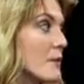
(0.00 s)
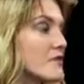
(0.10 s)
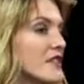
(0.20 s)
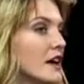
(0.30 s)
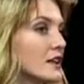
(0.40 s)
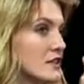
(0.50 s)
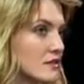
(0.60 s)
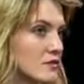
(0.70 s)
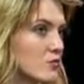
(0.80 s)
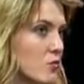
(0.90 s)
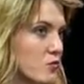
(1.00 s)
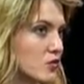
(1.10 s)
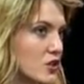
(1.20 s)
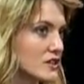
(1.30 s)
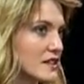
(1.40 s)
the app then
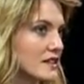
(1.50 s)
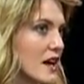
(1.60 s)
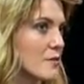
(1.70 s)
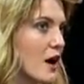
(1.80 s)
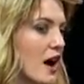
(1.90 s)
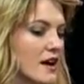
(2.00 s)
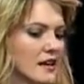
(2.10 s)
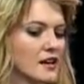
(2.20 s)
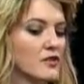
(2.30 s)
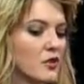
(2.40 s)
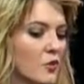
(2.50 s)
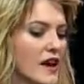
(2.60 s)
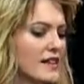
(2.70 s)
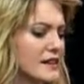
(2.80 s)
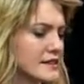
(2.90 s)
looked at them,
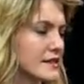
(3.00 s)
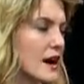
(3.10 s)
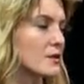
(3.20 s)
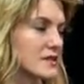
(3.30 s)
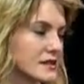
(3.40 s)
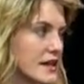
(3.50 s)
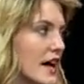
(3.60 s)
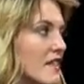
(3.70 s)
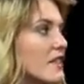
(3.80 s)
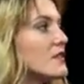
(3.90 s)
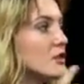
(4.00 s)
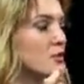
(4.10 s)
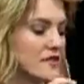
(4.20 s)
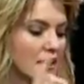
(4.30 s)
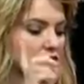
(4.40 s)
the way that it sounds is that
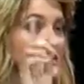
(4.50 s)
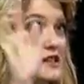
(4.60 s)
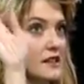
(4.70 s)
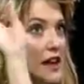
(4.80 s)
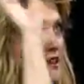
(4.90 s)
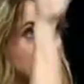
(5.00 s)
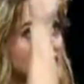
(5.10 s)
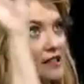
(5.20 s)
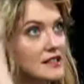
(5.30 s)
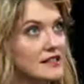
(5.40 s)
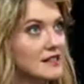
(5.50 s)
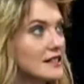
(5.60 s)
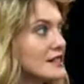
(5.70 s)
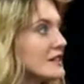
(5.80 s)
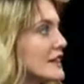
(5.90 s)
you would then see ding,
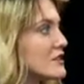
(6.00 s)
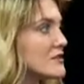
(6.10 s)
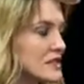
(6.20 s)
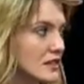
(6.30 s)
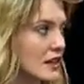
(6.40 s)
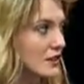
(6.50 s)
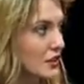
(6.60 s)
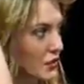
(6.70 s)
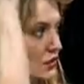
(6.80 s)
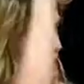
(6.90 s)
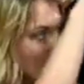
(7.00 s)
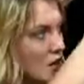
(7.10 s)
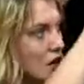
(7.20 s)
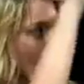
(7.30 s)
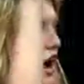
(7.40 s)
ding, ding, you'd see
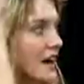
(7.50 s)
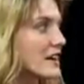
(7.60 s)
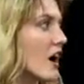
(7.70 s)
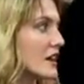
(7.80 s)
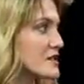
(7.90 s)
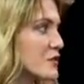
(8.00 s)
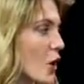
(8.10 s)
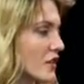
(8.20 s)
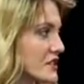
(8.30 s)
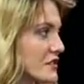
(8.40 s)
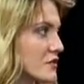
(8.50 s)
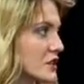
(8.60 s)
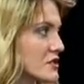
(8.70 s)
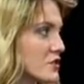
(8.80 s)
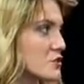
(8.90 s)
little icons for all the
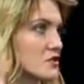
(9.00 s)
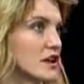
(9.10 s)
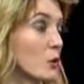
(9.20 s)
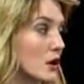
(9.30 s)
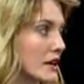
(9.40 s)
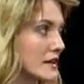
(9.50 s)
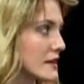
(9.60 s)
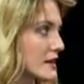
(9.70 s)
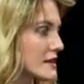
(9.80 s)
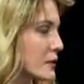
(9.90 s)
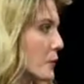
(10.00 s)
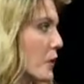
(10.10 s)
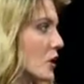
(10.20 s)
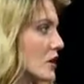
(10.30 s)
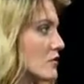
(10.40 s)
different social networking sites they
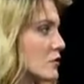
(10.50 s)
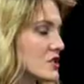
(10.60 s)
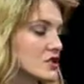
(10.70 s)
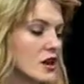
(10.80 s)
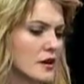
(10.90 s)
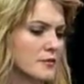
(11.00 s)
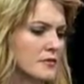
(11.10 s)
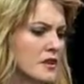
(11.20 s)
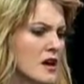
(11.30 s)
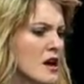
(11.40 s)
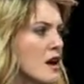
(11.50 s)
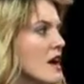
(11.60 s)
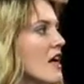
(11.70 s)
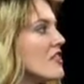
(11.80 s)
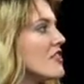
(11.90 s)
were a part of, which
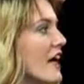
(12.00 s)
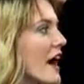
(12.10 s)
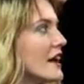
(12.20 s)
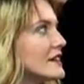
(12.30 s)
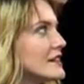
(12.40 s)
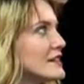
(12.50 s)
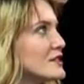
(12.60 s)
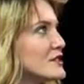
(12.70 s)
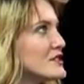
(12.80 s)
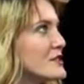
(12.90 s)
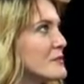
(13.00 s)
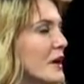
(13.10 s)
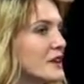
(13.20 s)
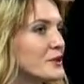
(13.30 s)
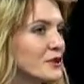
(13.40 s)
that is
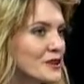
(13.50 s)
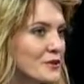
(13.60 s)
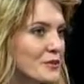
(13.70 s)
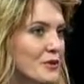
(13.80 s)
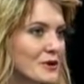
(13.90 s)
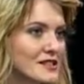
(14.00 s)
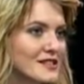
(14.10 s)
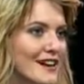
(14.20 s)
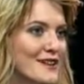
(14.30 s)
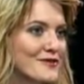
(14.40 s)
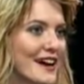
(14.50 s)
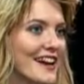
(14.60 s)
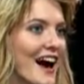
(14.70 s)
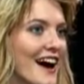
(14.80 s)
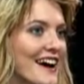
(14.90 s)
some Minority Report stuff,
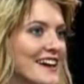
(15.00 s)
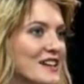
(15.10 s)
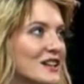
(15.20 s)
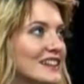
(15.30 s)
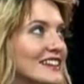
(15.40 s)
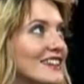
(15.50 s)
and I